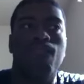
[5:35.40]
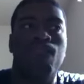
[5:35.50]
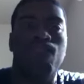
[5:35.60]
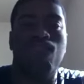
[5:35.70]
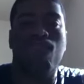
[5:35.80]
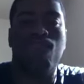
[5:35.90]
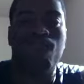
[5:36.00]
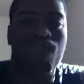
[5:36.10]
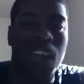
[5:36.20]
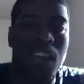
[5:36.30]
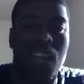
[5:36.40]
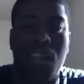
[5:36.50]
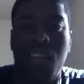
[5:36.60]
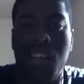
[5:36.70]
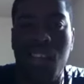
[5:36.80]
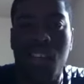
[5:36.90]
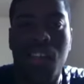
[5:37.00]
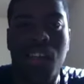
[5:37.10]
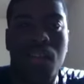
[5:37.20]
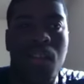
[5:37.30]
mm, like to say a
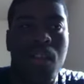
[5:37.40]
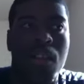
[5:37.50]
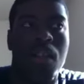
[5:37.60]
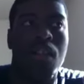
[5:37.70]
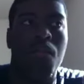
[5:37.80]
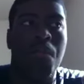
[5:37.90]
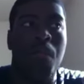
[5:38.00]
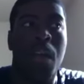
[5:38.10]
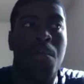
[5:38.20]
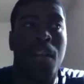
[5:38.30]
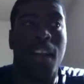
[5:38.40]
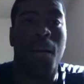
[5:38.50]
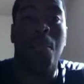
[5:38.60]
good maybe like